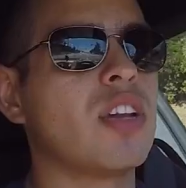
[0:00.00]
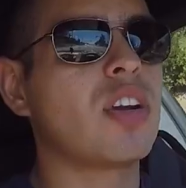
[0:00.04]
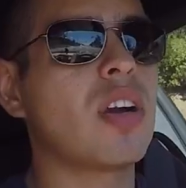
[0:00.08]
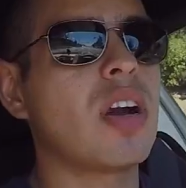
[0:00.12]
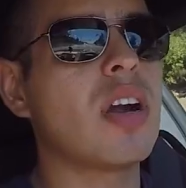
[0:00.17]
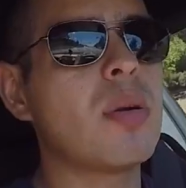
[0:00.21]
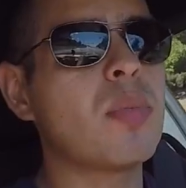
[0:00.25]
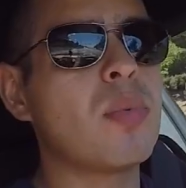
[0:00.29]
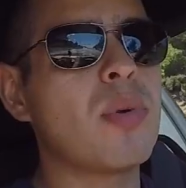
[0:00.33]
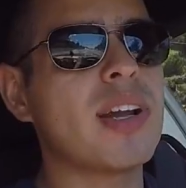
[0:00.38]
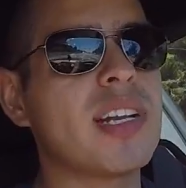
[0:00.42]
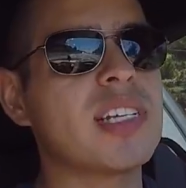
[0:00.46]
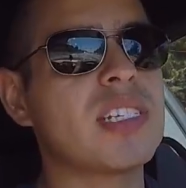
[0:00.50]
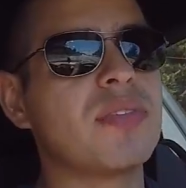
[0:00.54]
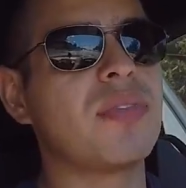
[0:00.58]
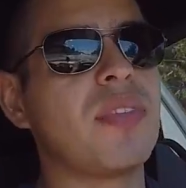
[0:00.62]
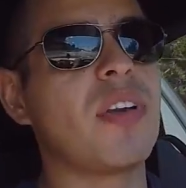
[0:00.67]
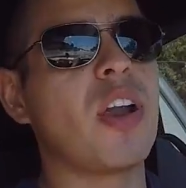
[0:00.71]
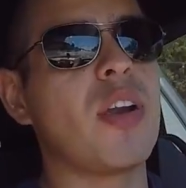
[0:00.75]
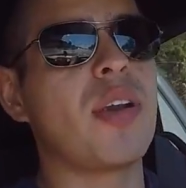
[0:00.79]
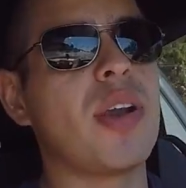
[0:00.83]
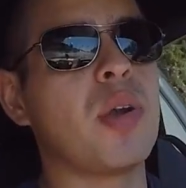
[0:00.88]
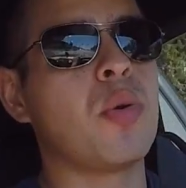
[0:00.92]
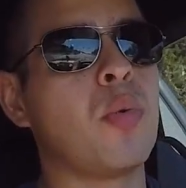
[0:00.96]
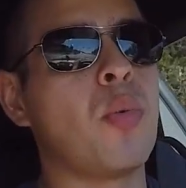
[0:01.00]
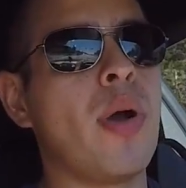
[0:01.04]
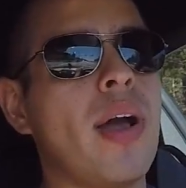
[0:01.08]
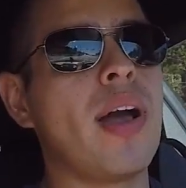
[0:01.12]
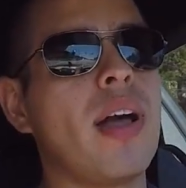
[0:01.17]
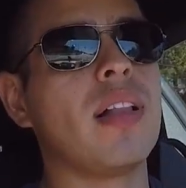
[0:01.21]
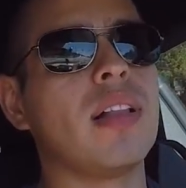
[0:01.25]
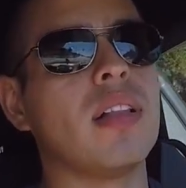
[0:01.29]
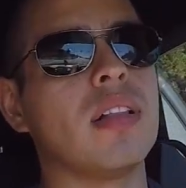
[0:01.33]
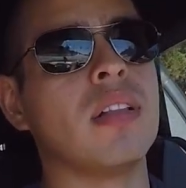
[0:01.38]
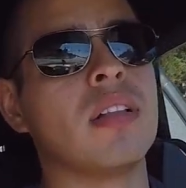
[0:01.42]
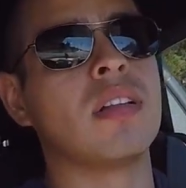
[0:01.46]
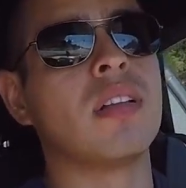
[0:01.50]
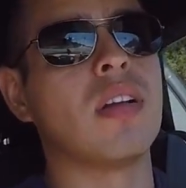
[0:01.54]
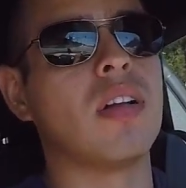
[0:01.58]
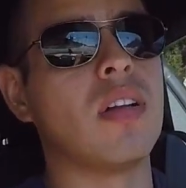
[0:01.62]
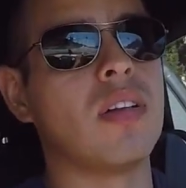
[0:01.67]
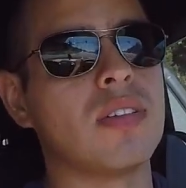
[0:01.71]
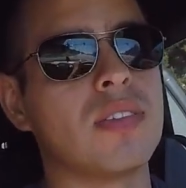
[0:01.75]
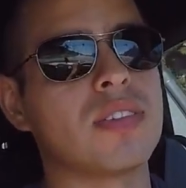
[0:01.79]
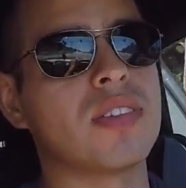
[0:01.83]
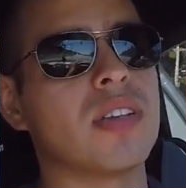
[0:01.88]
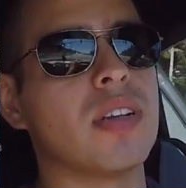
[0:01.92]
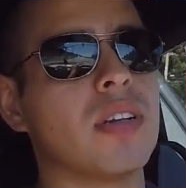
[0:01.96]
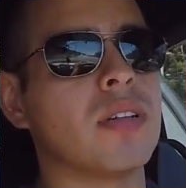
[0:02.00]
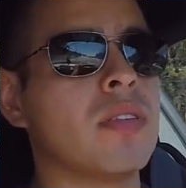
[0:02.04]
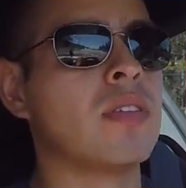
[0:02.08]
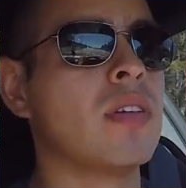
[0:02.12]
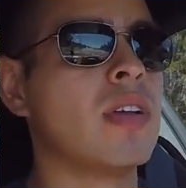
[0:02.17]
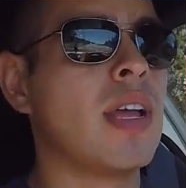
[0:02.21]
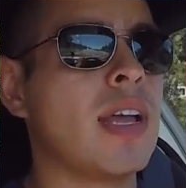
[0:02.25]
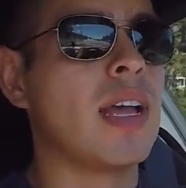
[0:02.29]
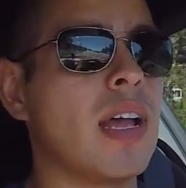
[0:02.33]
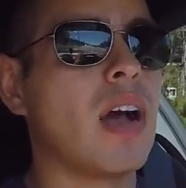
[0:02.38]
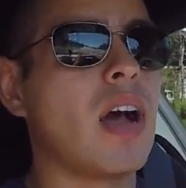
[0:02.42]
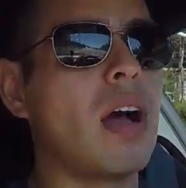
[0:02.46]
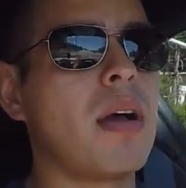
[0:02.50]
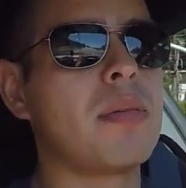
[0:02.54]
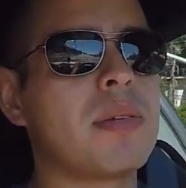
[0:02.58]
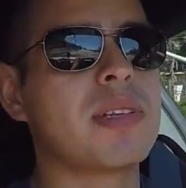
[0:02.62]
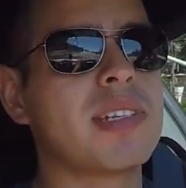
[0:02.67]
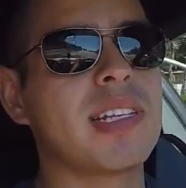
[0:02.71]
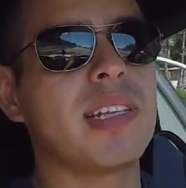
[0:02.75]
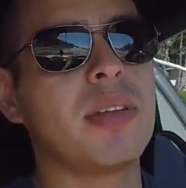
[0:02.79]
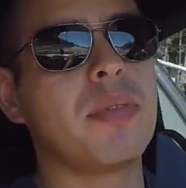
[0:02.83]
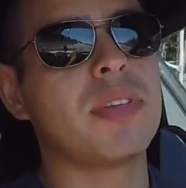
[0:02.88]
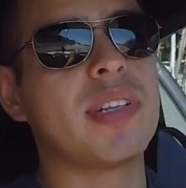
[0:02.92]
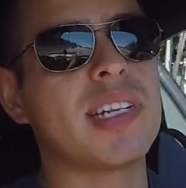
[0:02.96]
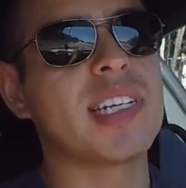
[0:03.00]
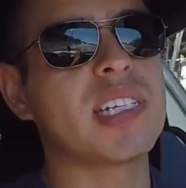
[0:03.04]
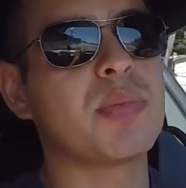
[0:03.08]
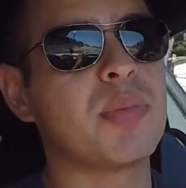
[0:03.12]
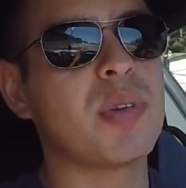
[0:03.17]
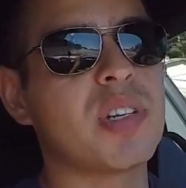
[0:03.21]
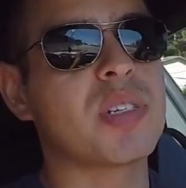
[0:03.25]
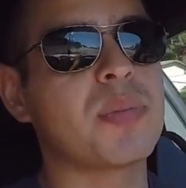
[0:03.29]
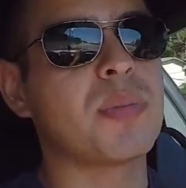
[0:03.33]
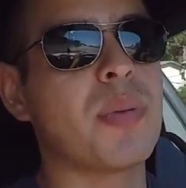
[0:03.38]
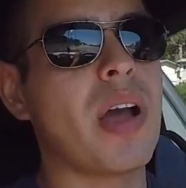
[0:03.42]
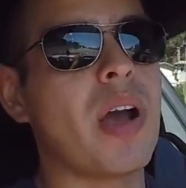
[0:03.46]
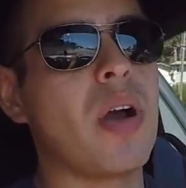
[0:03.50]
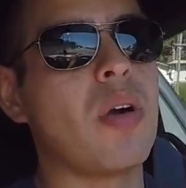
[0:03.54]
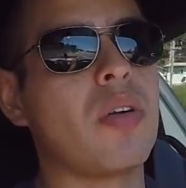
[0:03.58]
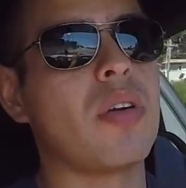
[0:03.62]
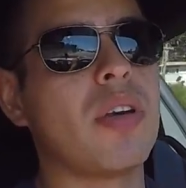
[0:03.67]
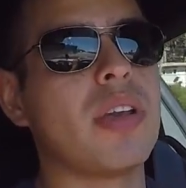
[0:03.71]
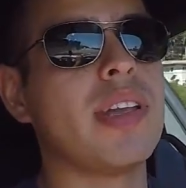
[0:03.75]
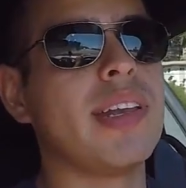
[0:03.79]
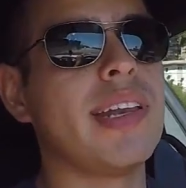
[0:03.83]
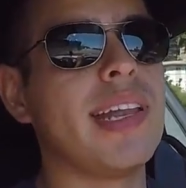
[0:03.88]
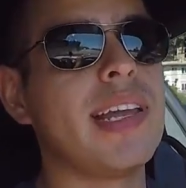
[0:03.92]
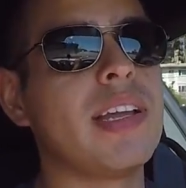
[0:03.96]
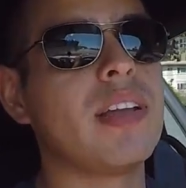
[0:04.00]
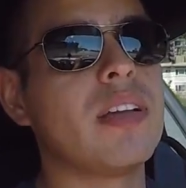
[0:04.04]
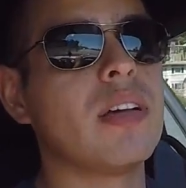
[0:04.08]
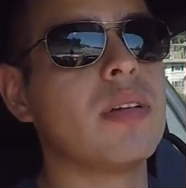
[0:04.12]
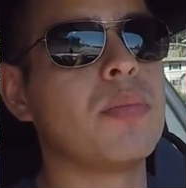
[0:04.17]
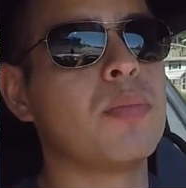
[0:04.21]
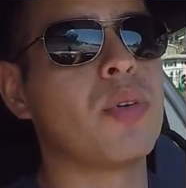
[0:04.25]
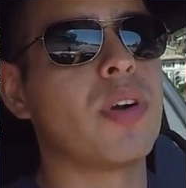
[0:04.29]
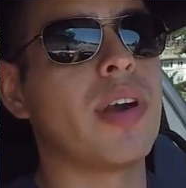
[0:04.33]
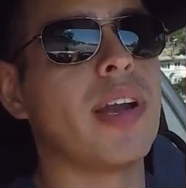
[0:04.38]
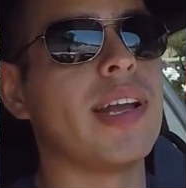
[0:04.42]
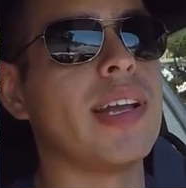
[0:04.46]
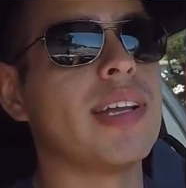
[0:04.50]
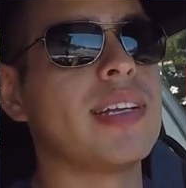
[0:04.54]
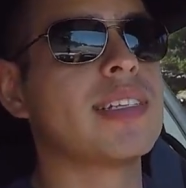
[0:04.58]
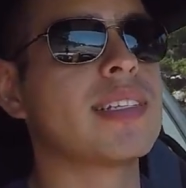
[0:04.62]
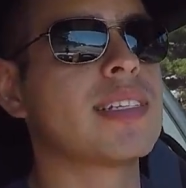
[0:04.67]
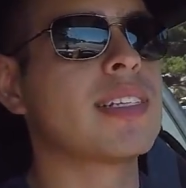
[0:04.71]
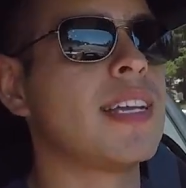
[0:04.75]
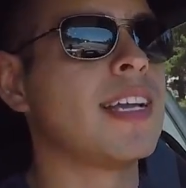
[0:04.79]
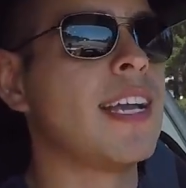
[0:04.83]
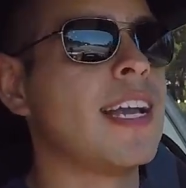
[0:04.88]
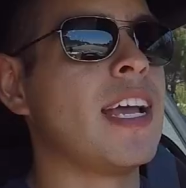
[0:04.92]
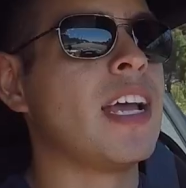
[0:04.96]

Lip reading: car brakes very well also. Obviously with this much power you need good brakes.